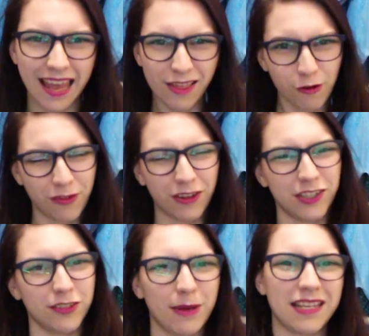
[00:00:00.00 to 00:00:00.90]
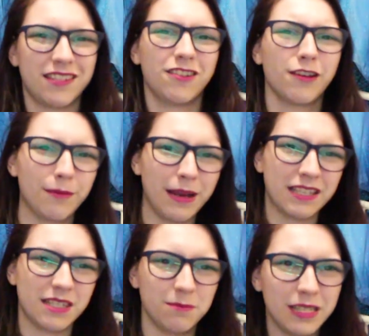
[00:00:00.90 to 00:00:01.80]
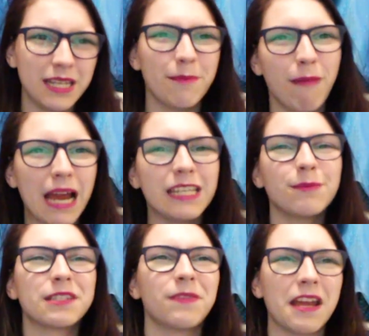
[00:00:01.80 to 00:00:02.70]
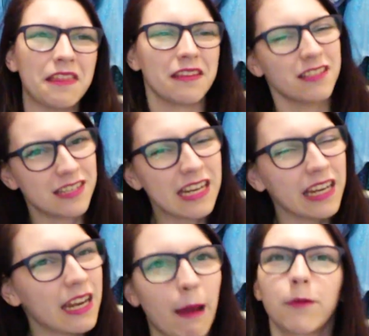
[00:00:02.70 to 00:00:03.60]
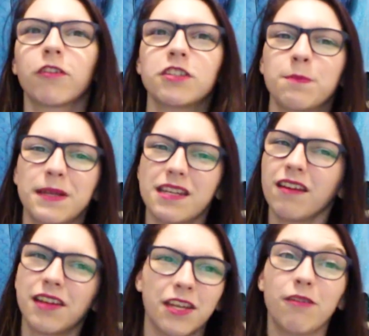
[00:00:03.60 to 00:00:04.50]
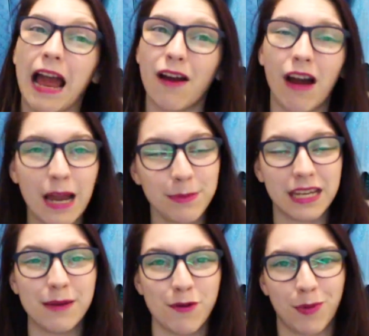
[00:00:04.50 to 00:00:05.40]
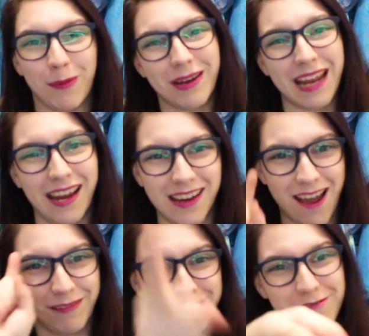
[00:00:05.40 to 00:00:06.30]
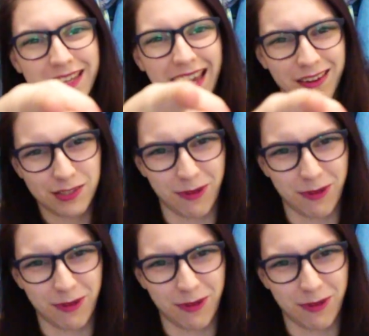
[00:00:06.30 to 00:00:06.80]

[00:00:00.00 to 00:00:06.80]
Hello fellow nerdmaids and nerdmaids-to-be, my name is Faith, and today I'm going to be telling you how I became a mermaid and how you can as